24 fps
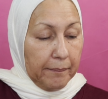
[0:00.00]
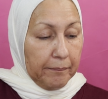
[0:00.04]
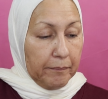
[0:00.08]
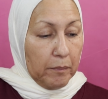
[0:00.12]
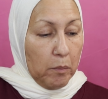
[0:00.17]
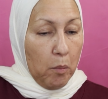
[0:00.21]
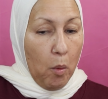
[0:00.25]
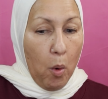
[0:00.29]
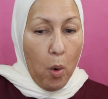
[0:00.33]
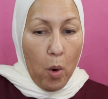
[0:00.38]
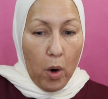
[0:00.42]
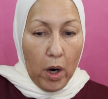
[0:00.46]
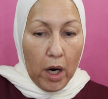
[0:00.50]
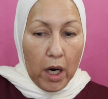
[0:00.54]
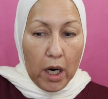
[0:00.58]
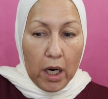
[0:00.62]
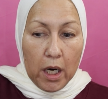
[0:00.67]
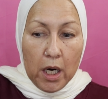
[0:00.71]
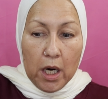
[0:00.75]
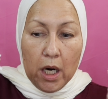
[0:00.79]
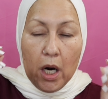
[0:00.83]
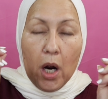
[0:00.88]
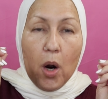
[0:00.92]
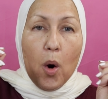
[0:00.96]
more
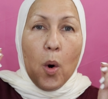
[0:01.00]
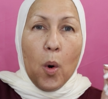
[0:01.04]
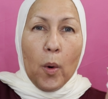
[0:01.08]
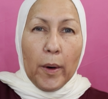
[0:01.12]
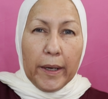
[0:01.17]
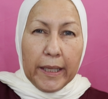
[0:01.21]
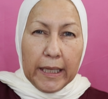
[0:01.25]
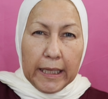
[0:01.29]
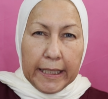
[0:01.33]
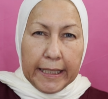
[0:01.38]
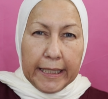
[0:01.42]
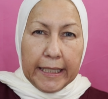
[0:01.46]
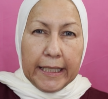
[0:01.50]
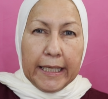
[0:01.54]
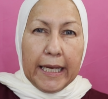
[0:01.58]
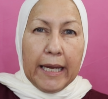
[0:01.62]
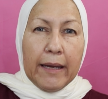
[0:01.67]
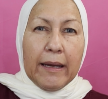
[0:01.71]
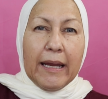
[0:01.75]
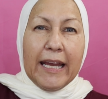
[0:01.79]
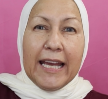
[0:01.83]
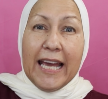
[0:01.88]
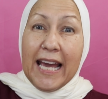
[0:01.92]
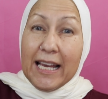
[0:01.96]
oily.
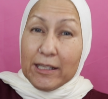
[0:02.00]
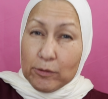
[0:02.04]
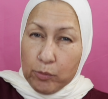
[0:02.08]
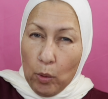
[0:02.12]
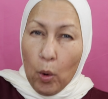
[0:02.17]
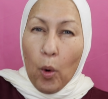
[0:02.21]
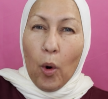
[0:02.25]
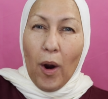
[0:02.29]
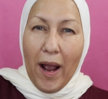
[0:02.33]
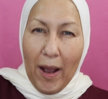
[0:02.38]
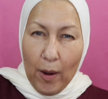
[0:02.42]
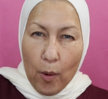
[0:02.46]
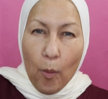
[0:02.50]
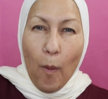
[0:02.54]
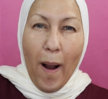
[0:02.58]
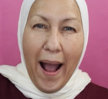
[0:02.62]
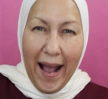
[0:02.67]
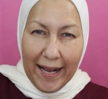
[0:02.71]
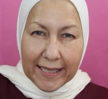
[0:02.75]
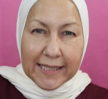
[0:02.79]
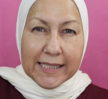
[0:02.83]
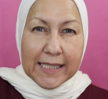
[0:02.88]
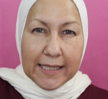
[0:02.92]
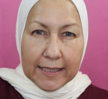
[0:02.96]
It has more
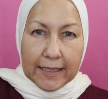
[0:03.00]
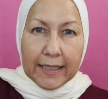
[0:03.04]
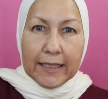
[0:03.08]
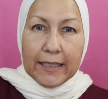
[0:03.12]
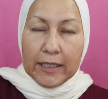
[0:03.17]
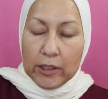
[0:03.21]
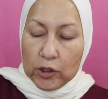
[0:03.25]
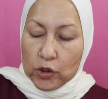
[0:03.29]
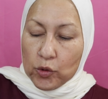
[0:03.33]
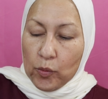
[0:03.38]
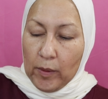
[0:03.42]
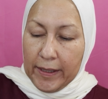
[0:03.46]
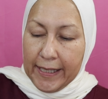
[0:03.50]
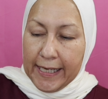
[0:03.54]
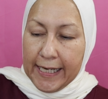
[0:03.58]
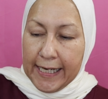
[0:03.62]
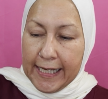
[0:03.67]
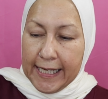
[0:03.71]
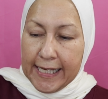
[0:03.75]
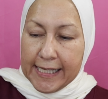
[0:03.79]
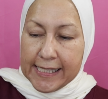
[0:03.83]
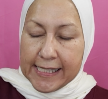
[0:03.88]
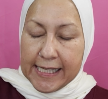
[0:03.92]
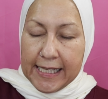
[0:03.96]
wax in it is what it
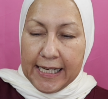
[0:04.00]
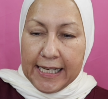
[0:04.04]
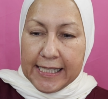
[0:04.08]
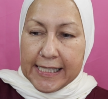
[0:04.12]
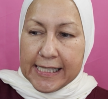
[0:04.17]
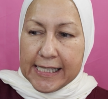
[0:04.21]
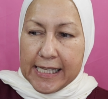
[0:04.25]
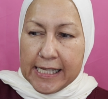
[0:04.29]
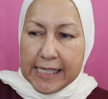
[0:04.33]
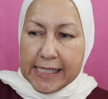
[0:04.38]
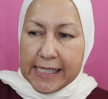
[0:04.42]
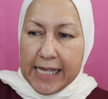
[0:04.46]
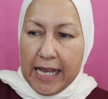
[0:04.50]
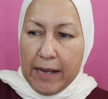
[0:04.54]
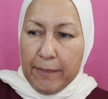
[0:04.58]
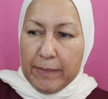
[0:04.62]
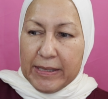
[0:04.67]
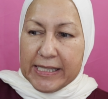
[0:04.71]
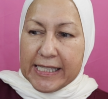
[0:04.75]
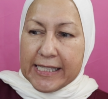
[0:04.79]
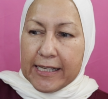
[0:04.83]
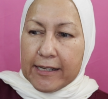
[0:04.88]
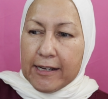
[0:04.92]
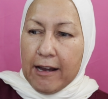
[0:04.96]
is. And it's the same
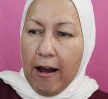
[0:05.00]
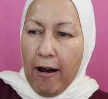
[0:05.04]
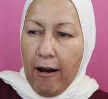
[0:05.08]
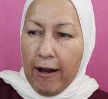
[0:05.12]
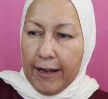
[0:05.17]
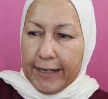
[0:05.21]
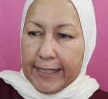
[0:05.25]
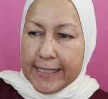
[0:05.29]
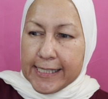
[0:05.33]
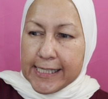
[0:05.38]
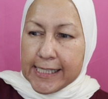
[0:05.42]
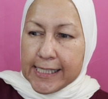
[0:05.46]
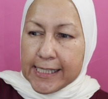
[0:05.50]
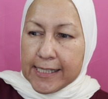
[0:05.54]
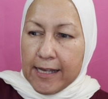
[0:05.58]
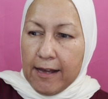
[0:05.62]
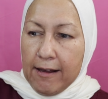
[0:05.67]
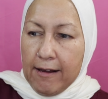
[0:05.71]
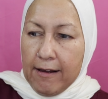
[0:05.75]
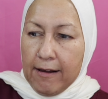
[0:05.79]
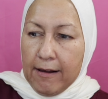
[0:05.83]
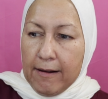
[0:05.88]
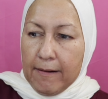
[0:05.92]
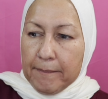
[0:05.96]
as the Goddess
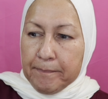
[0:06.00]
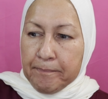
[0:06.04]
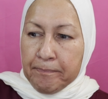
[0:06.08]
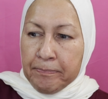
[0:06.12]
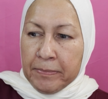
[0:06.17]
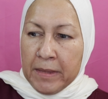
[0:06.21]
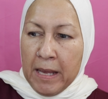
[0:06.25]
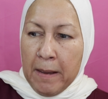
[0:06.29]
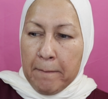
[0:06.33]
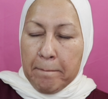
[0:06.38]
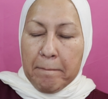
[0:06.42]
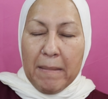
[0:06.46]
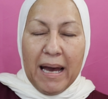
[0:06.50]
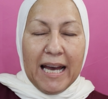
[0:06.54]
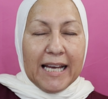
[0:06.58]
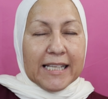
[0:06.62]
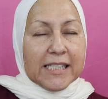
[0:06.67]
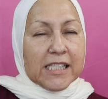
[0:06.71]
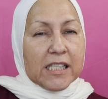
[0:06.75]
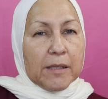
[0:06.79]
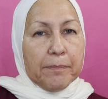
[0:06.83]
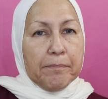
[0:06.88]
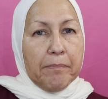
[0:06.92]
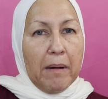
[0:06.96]

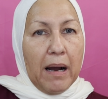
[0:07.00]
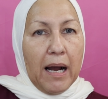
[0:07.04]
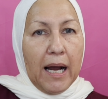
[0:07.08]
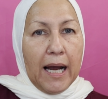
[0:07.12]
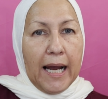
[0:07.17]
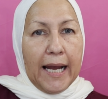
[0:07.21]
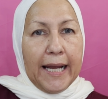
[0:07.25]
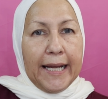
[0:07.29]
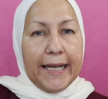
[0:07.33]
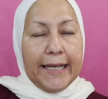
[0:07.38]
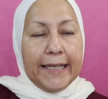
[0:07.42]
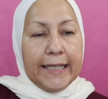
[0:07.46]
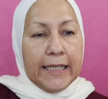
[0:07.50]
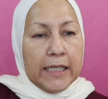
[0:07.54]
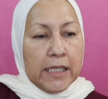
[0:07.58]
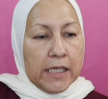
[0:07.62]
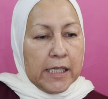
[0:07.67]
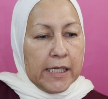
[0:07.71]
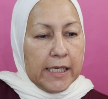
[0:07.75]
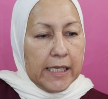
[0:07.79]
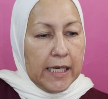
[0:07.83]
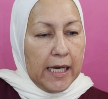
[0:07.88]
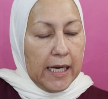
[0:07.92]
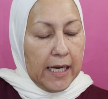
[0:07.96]
mask by
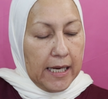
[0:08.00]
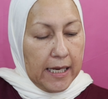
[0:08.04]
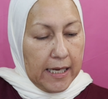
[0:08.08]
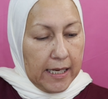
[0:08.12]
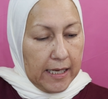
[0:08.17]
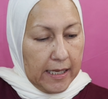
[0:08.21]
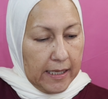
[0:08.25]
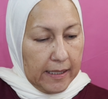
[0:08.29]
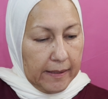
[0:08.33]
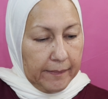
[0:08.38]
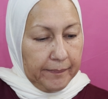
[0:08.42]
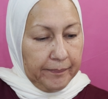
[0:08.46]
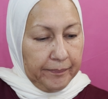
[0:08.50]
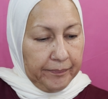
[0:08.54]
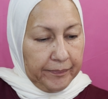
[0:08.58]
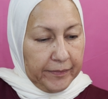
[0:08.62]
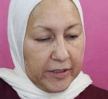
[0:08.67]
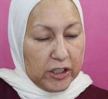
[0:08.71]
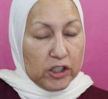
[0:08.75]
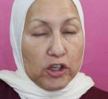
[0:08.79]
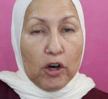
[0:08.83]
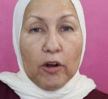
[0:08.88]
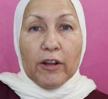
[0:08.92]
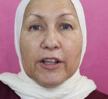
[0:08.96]

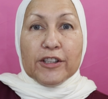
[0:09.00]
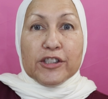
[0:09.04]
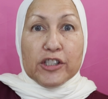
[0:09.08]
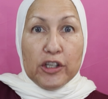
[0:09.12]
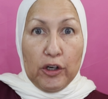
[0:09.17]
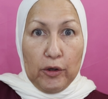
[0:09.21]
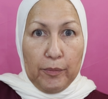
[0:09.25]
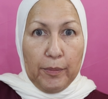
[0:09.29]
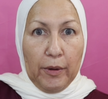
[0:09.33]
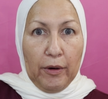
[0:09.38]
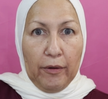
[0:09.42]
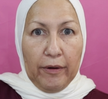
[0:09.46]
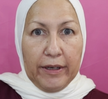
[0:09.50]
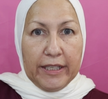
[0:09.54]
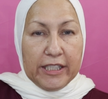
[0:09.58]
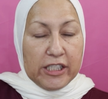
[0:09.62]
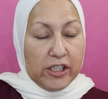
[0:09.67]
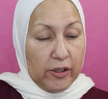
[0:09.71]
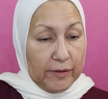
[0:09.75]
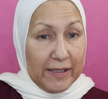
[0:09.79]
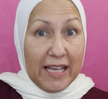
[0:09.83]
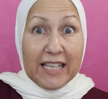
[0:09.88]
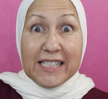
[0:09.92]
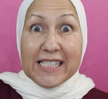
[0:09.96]
Charlotte Tilbury.
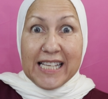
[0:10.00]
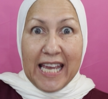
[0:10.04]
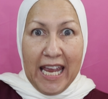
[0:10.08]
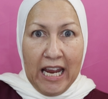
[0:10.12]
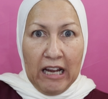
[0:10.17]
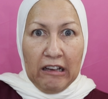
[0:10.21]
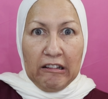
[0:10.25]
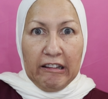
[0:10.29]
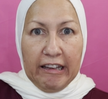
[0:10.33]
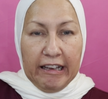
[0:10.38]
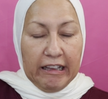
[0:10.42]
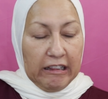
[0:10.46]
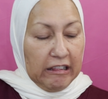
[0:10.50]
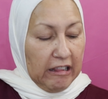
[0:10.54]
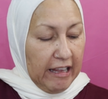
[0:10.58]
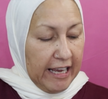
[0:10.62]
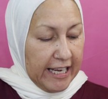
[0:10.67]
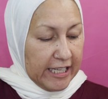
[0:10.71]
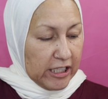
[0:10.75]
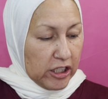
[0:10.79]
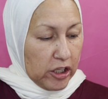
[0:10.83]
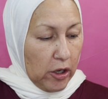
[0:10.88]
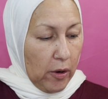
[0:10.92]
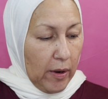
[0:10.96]
So that's kale and
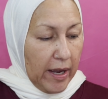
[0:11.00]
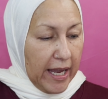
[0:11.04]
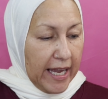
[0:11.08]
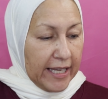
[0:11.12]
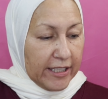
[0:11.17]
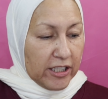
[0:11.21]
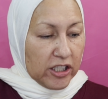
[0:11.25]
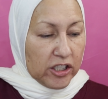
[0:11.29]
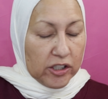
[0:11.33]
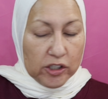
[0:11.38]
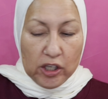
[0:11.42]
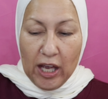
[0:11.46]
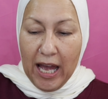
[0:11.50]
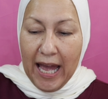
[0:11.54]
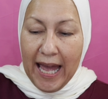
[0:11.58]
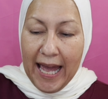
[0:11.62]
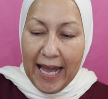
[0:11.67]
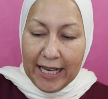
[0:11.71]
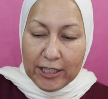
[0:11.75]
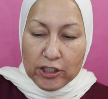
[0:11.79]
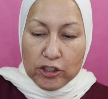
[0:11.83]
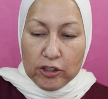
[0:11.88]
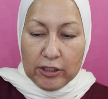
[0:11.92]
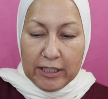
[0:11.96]
clay. So it's
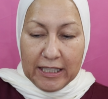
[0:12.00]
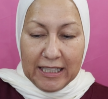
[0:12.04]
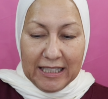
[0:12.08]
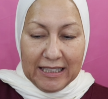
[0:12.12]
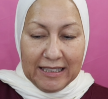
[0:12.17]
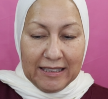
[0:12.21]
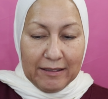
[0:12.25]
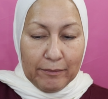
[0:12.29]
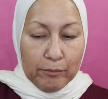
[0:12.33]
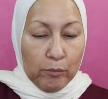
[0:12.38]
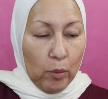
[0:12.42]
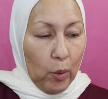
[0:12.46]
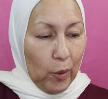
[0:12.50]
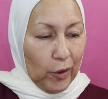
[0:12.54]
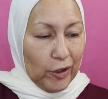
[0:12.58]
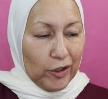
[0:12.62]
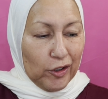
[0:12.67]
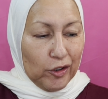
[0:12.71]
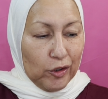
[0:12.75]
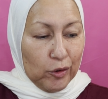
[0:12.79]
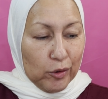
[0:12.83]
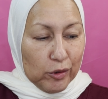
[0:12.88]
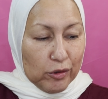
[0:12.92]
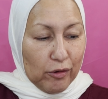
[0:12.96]
actually more
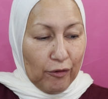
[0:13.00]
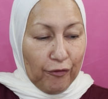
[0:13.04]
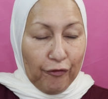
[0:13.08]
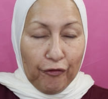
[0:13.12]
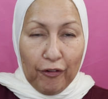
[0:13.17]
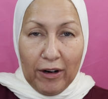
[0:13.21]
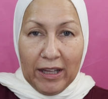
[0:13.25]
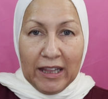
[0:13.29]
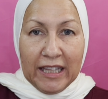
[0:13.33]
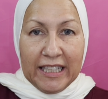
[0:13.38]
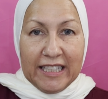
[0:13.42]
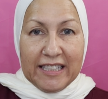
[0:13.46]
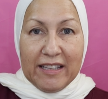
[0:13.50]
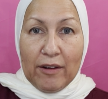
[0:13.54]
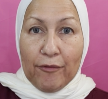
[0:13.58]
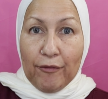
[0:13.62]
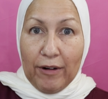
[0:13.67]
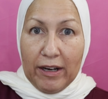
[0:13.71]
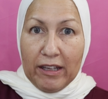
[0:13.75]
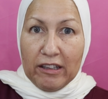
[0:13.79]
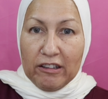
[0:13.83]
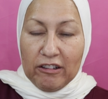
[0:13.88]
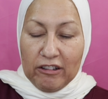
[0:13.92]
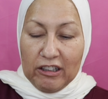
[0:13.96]
user-friendly than
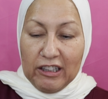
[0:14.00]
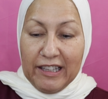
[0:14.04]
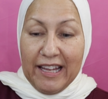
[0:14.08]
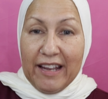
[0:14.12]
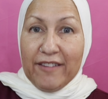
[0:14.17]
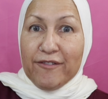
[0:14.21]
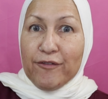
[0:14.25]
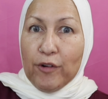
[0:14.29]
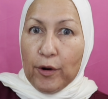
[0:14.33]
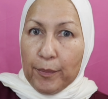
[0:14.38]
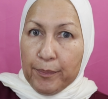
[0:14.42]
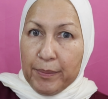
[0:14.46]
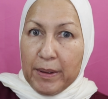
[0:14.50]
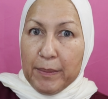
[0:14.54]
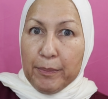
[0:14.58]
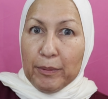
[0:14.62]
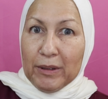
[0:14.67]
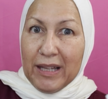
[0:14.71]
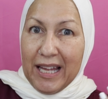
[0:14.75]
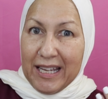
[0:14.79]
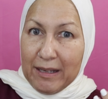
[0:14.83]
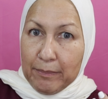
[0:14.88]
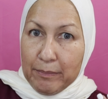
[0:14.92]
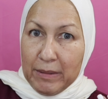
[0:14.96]
regular clay for people
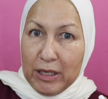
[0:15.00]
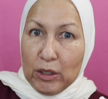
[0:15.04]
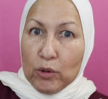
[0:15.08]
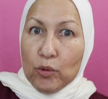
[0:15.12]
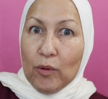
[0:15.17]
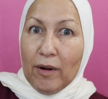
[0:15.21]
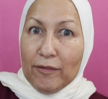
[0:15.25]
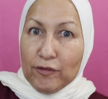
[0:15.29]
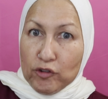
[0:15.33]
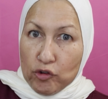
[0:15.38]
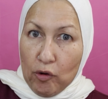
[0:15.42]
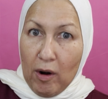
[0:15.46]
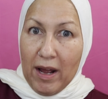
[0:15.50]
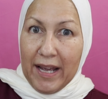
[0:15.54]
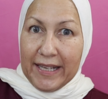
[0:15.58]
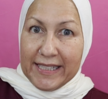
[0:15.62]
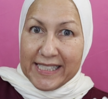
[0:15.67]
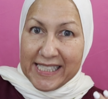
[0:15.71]
like me who have dry